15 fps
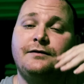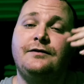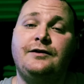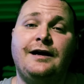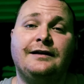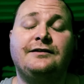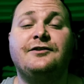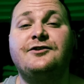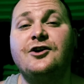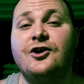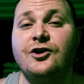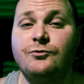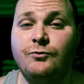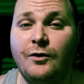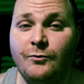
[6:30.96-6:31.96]
You got the
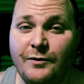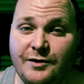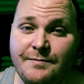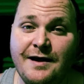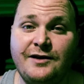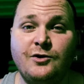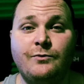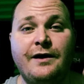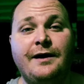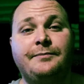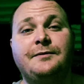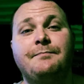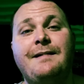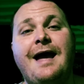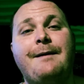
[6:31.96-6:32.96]
third one when you make your way
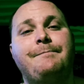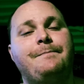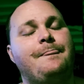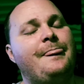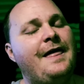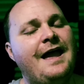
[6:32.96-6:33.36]
up the mat.